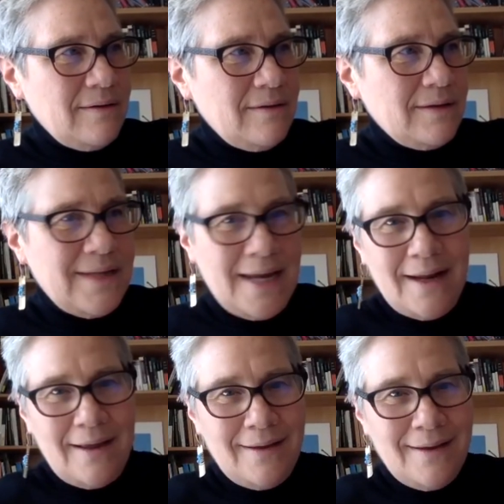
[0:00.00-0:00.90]

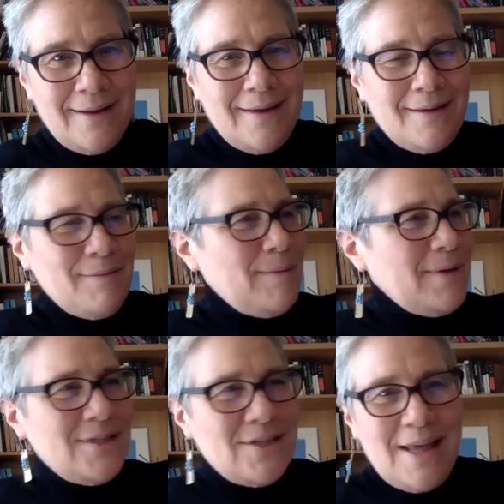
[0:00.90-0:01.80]
data. Maybe
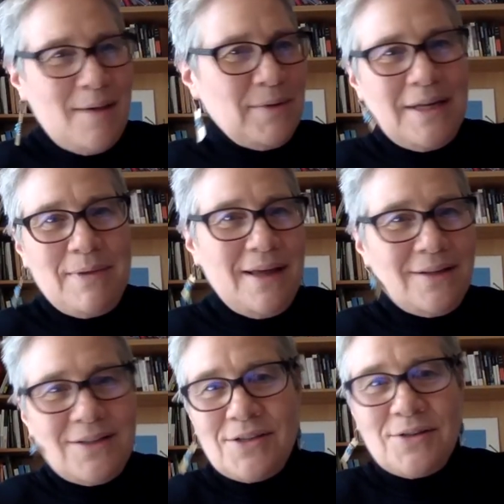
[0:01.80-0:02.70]
it's just the
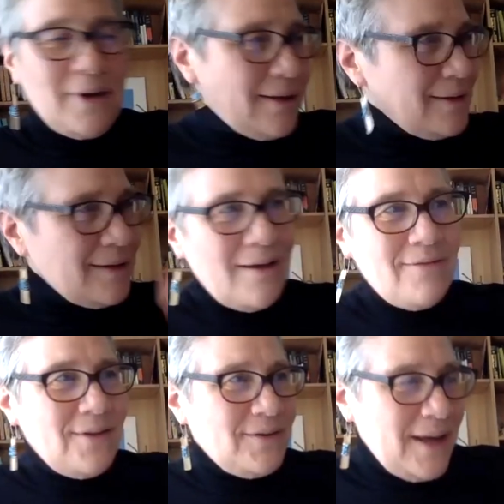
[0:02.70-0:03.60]
epidemiologists who like
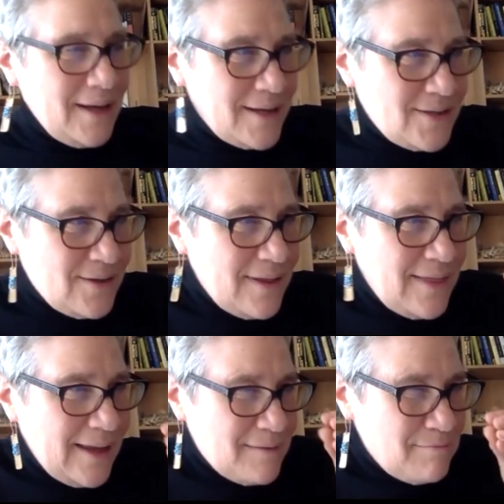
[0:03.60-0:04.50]
love their data so that
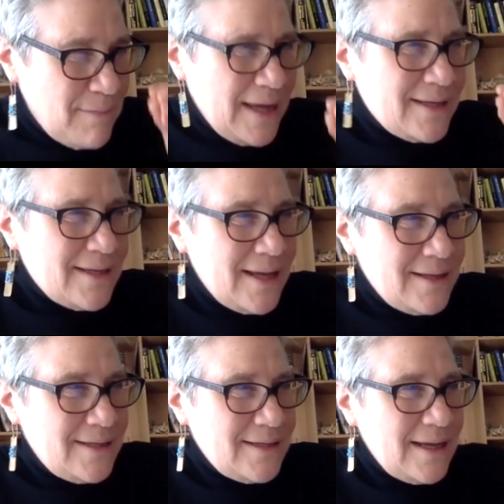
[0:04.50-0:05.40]
they can make
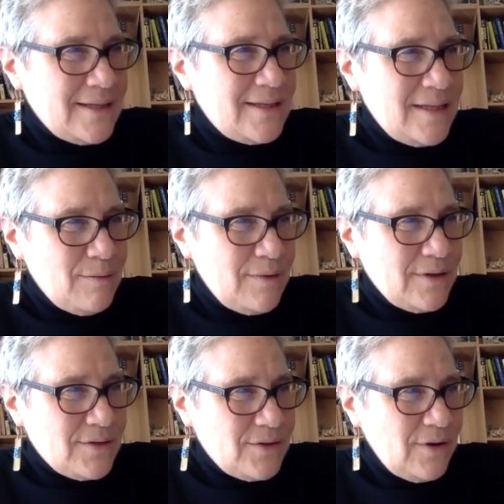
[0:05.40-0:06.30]
sense and see where
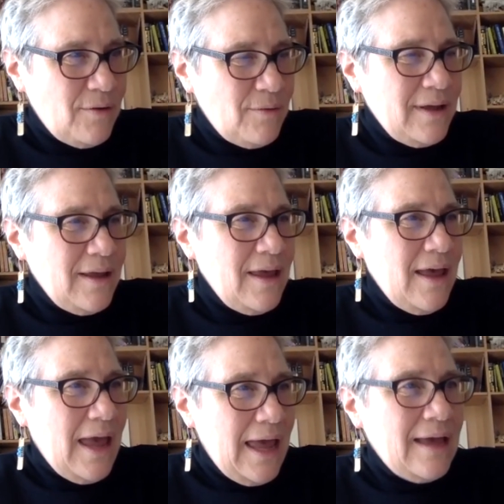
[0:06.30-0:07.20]
things are going
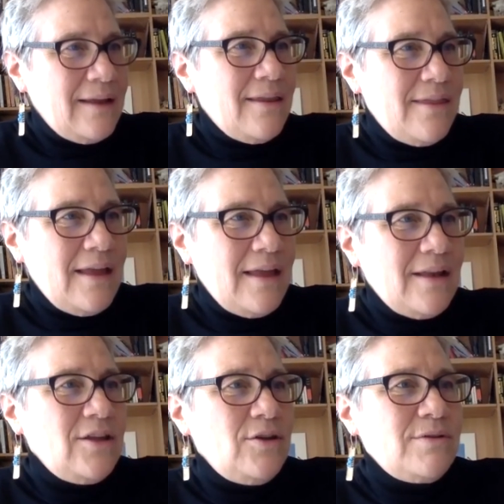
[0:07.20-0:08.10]
and then
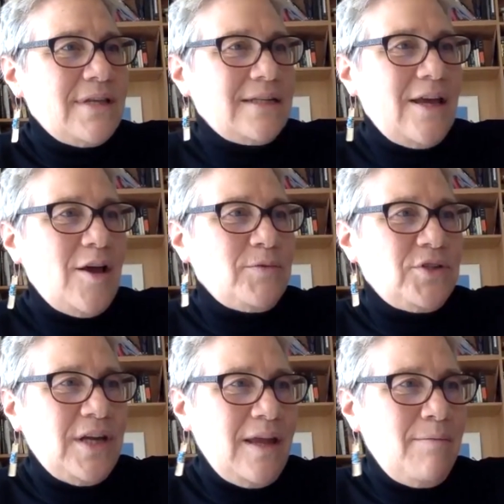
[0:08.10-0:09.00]
use that to help
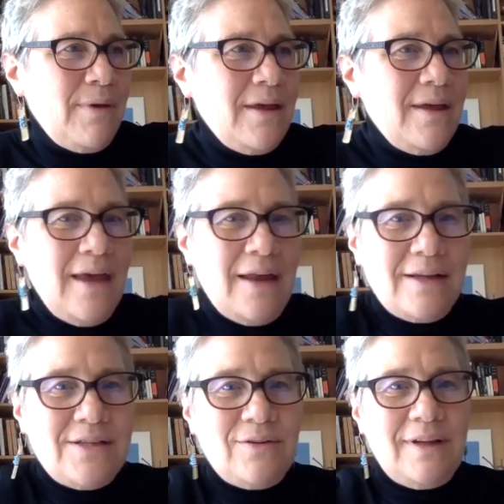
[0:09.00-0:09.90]
shape. And I
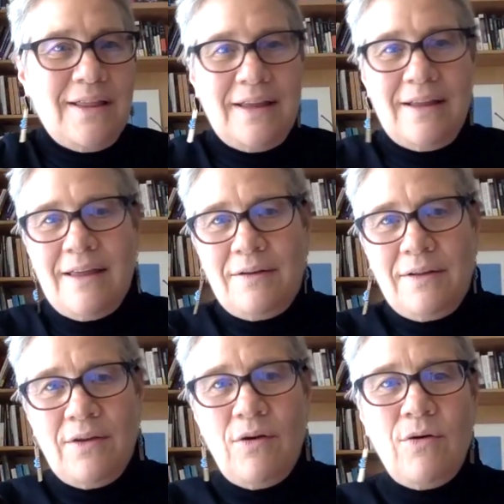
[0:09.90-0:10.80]
certainly think that
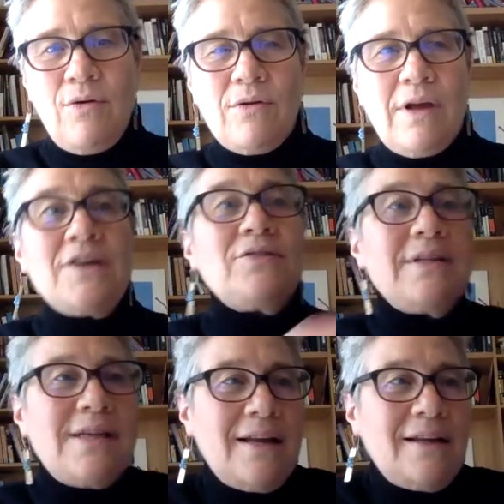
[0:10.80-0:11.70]
the whole country
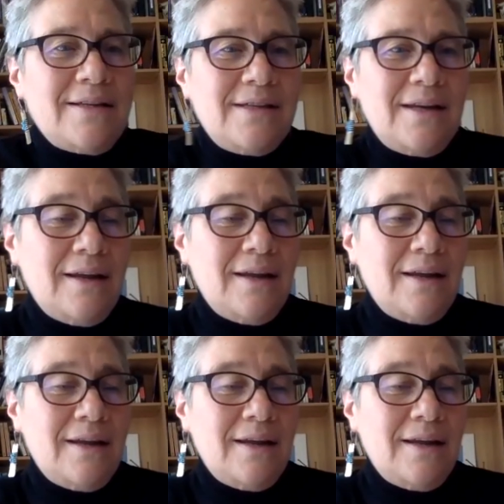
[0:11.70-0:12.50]
has had a lesson in